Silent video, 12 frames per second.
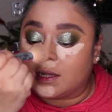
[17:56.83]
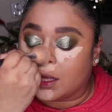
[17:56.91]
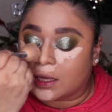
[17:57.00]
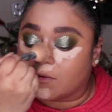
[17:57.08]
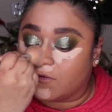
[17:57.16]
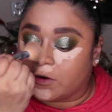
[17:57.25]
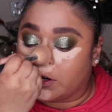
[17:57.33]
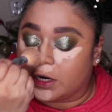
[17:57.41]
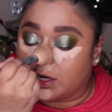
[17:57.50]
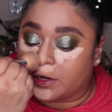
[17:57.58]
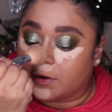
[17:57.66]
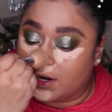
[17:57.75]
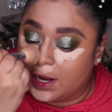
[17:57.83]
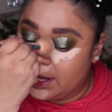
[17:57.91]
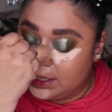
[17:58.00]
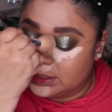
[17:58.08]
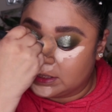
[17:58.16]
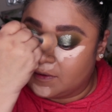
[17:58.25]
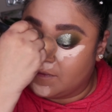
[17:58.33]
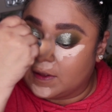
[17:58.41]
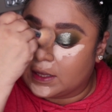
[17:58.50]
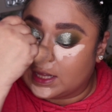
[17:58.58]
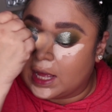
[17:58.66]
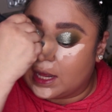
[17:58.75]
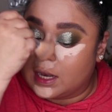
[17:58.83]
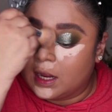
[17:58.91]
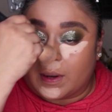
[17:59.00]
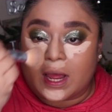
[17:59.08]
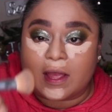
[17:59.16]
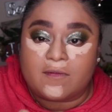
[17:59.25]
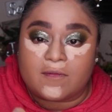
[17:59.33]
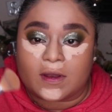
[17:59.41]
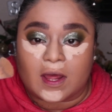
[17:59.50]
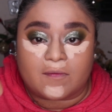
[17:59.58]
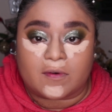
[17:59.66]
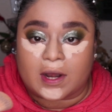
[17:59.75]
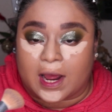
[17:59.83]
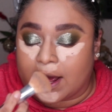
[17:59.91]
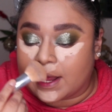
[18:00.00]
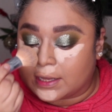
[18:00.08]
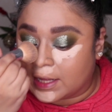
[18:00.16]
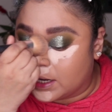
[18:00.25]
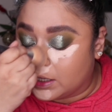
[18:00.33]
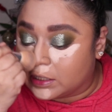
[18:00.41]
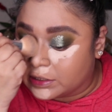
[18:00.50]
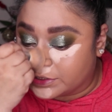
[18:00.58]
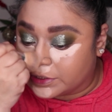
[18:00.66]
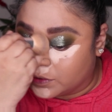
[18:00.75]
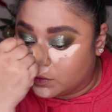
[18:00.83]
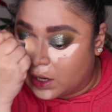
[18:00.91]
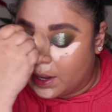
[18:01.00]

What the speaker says: like for your under eye and stuff like that, but I've never had that issue.